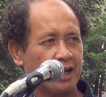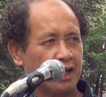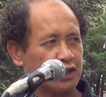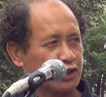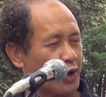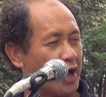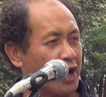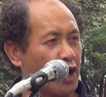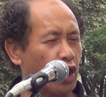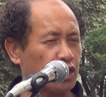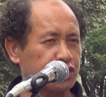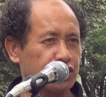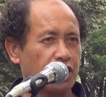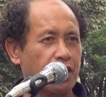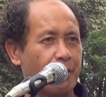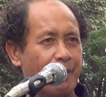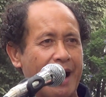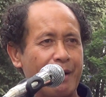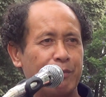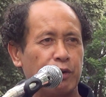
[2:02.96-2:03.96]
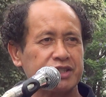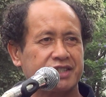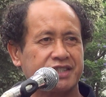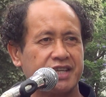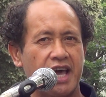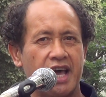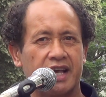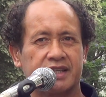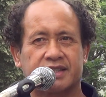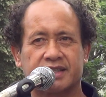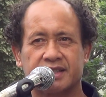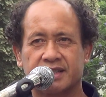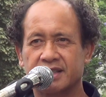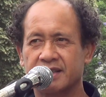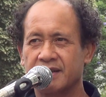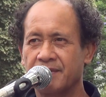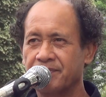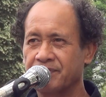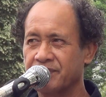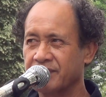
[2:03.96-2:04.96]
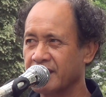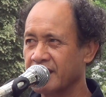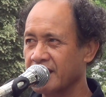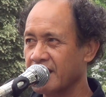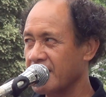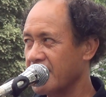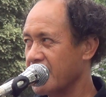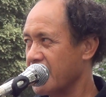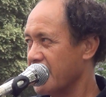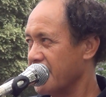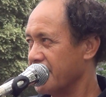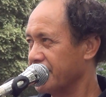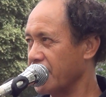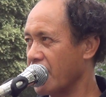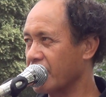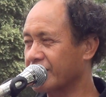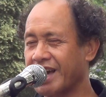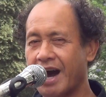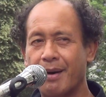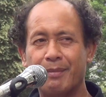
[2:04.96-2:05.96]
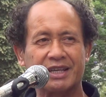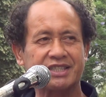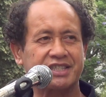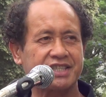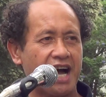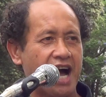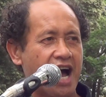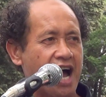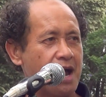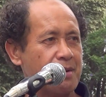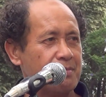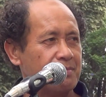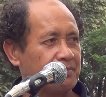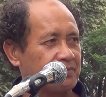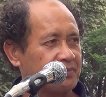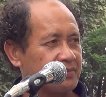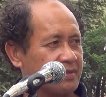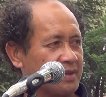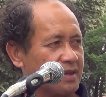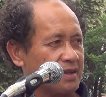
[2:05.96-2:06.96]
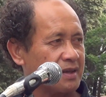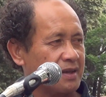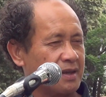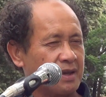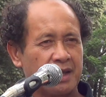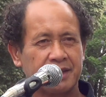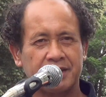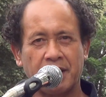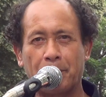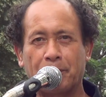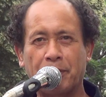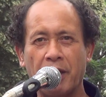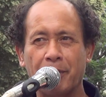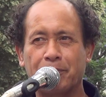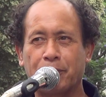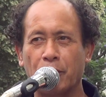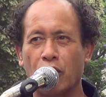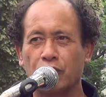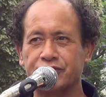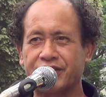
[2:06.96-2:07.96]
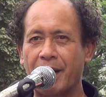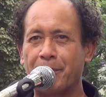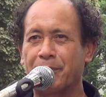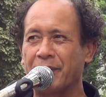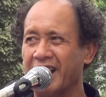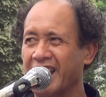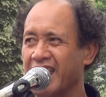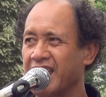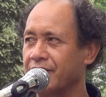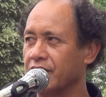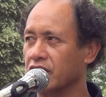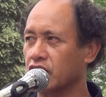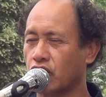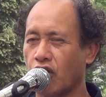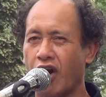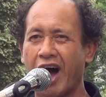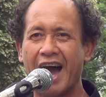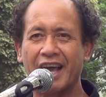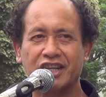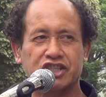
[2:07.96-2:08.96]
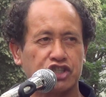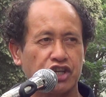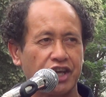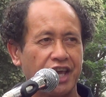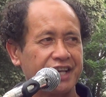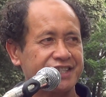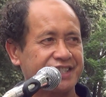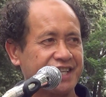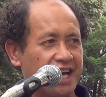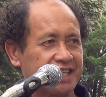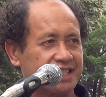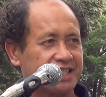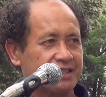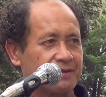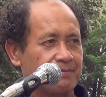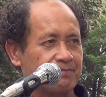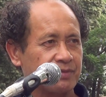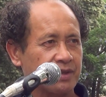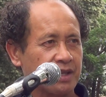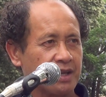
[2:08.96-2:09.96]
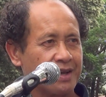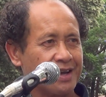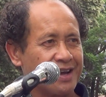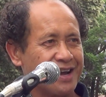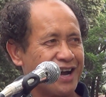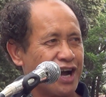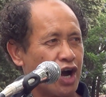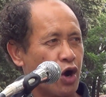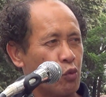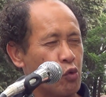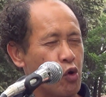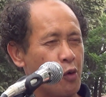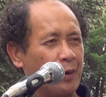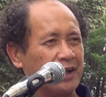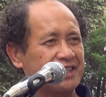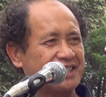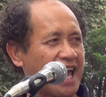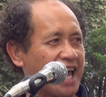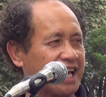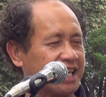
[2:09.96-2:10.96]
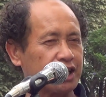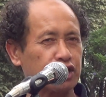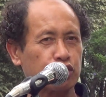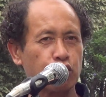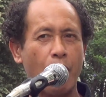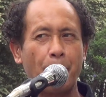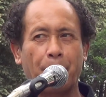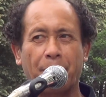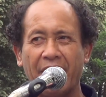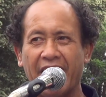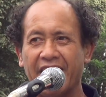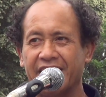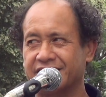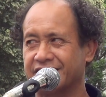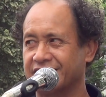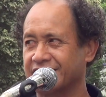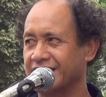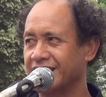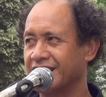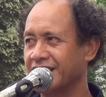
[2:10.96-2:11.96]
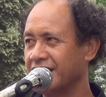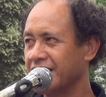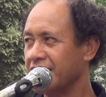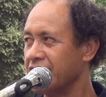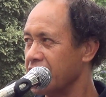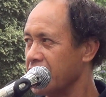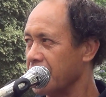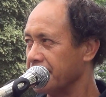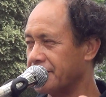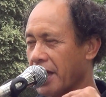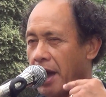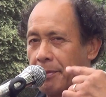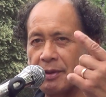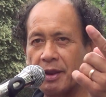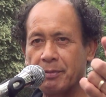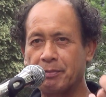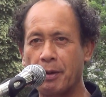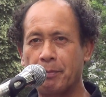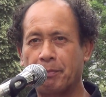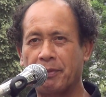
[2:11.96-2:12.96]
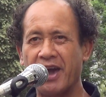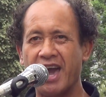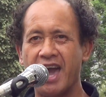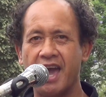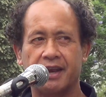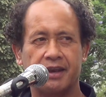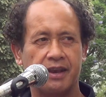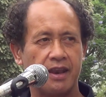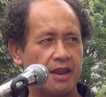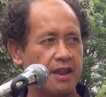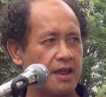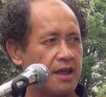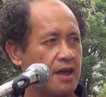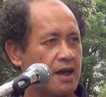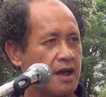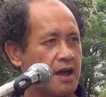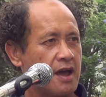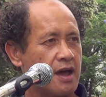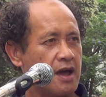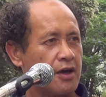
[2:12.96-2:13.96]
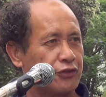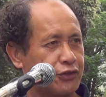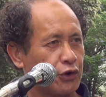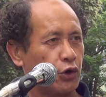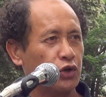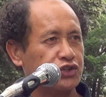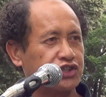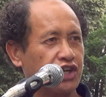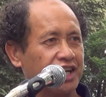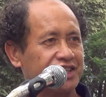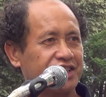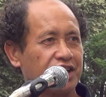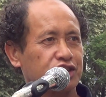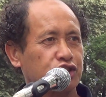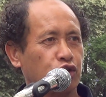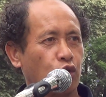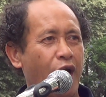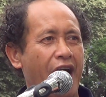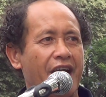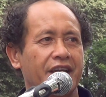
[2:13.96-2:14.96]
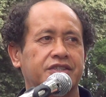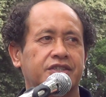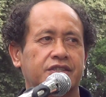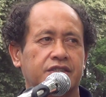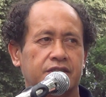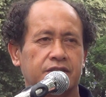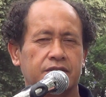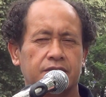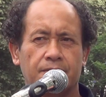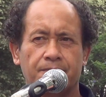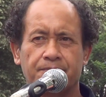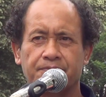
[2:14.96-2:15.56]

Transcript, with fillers: So, and also the Bible says, there'll come a time the people that believe in Christ Jesus will be taken to a place that's been prepared through Jesus Christ.